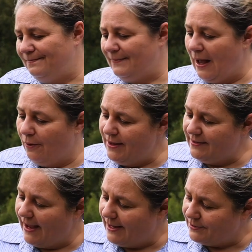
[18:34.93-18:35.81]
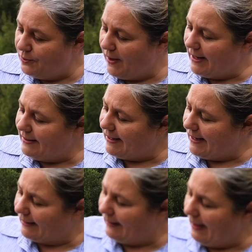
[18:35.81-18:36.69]
Now, these guys, you can
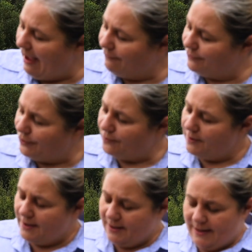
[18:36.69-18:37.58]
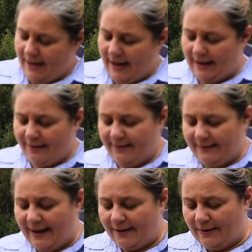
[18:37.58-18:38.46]
connect the lav to, and I think
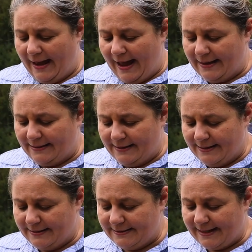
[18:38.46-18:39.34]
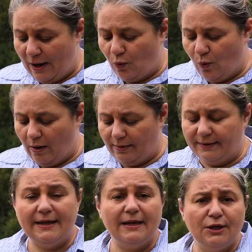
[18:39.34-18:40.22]
that could add sound
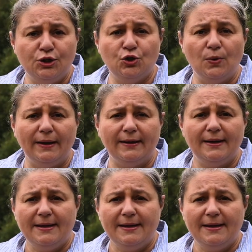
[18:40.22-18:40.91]
quality to it,